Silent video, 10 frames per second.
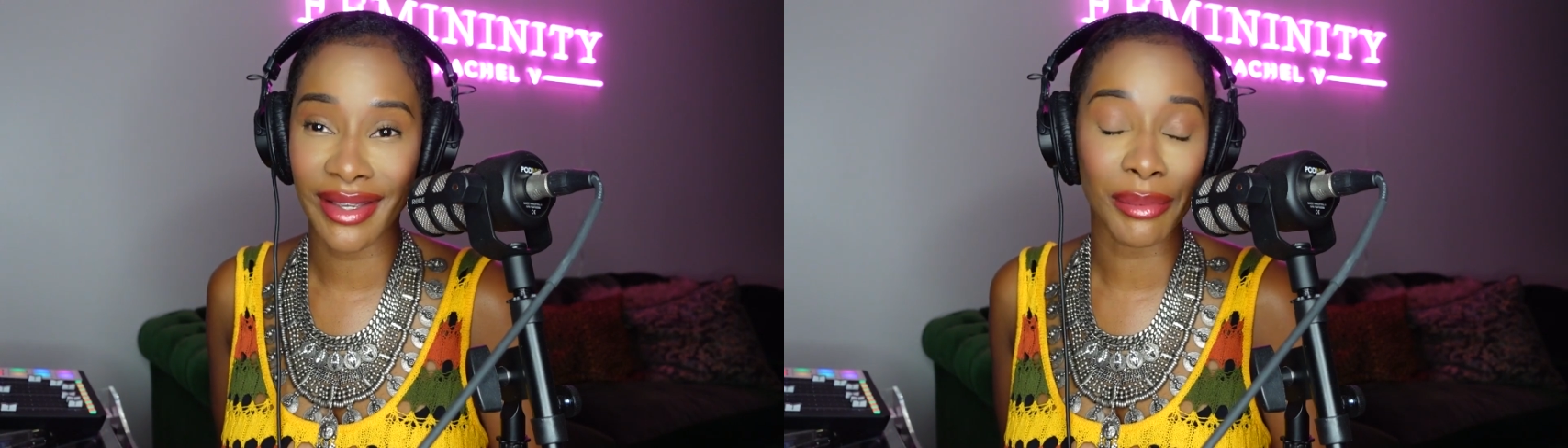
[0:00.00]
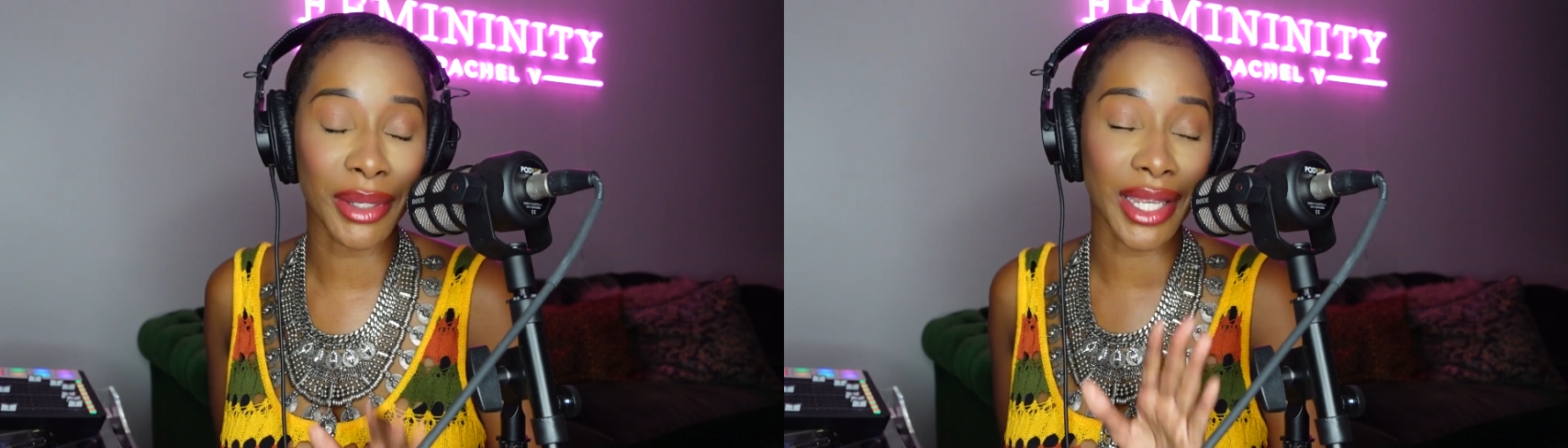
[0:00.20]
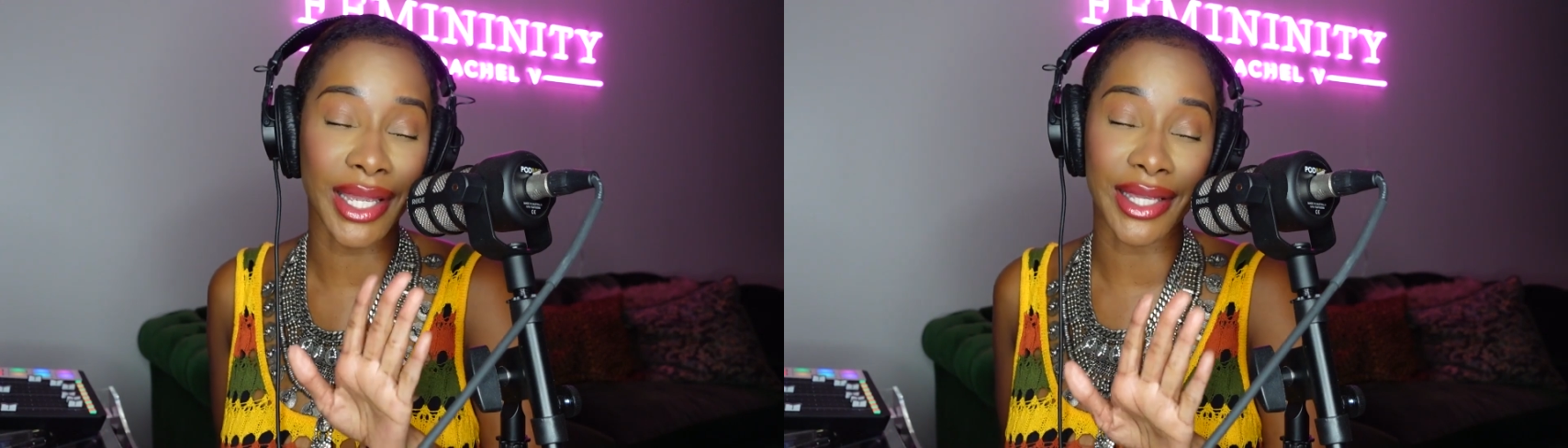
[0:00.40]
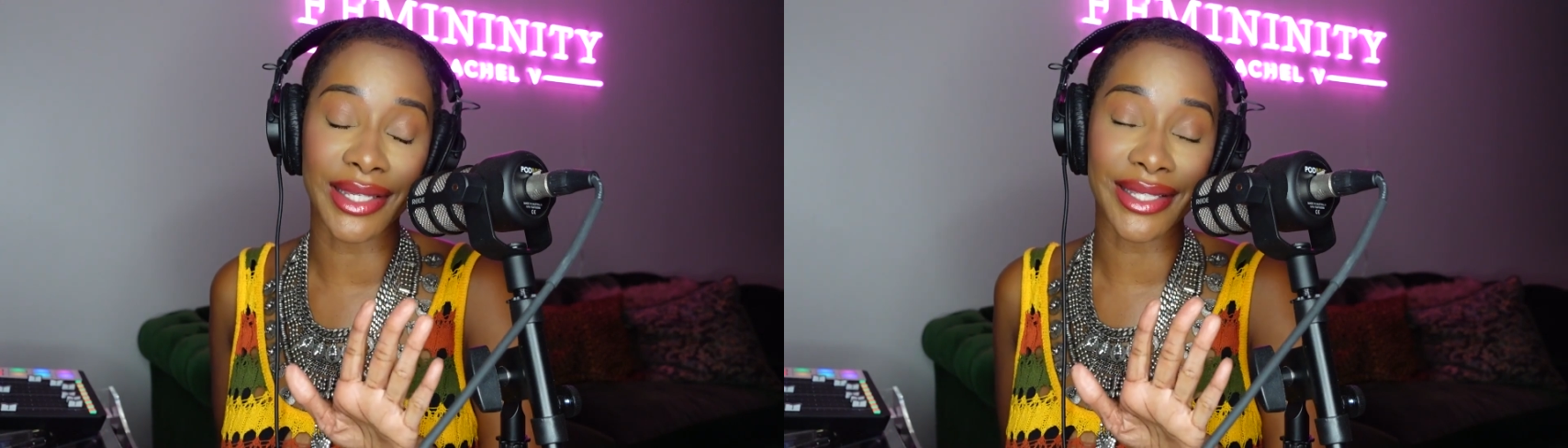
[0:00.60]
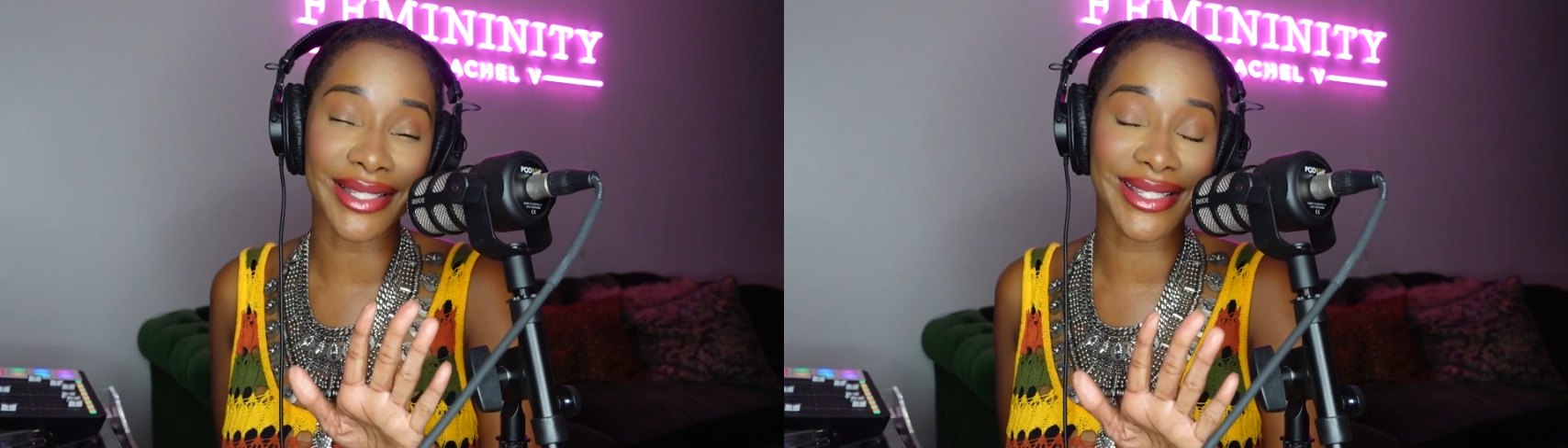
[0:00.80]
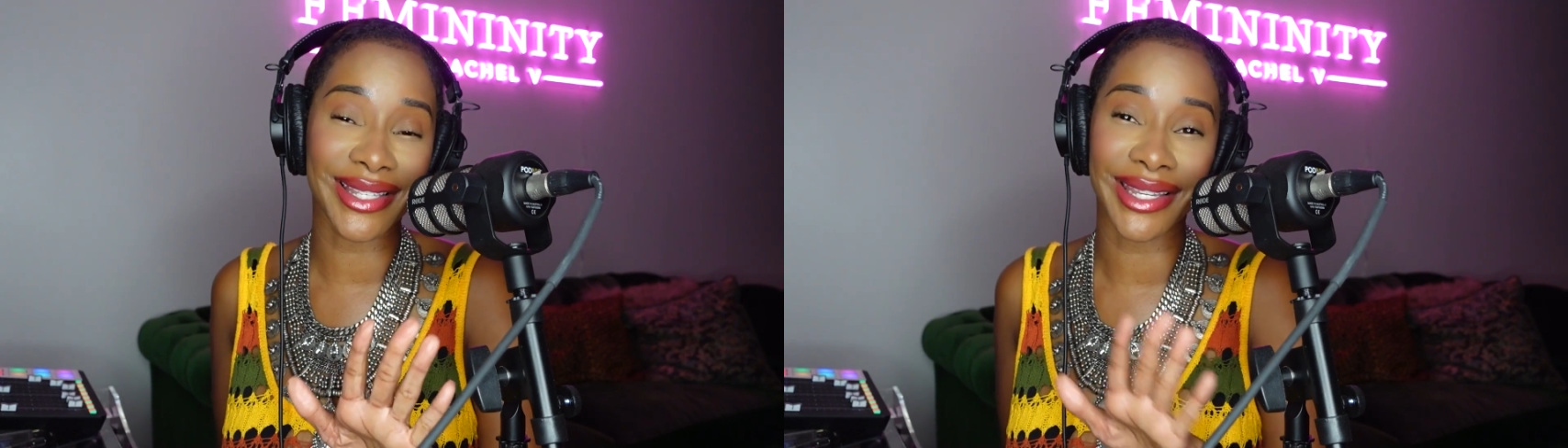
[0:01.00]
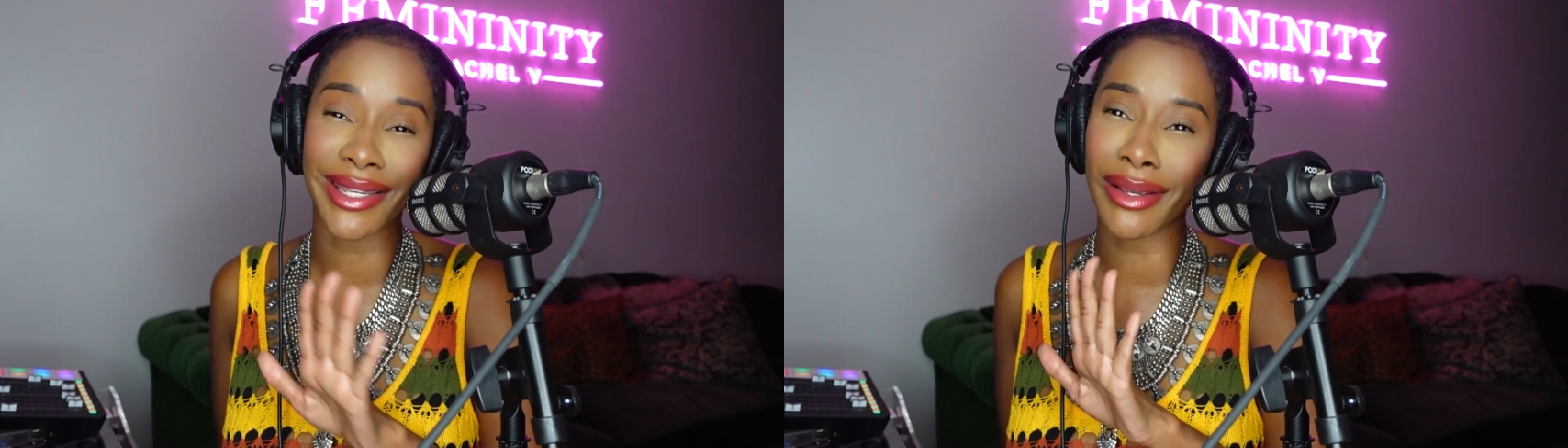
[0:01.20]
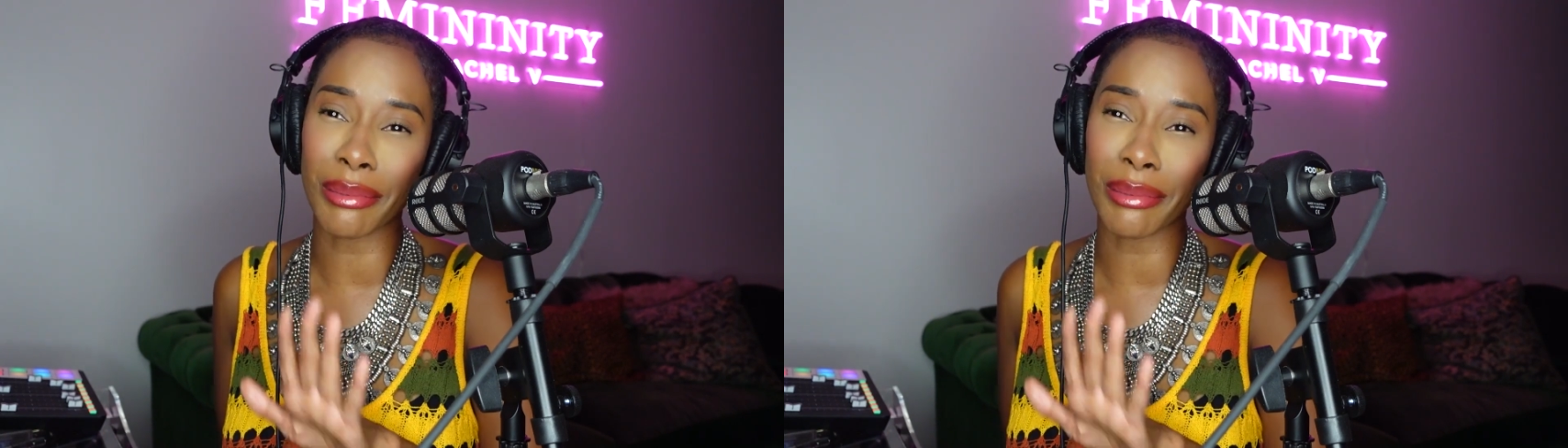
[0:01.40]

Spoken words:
because your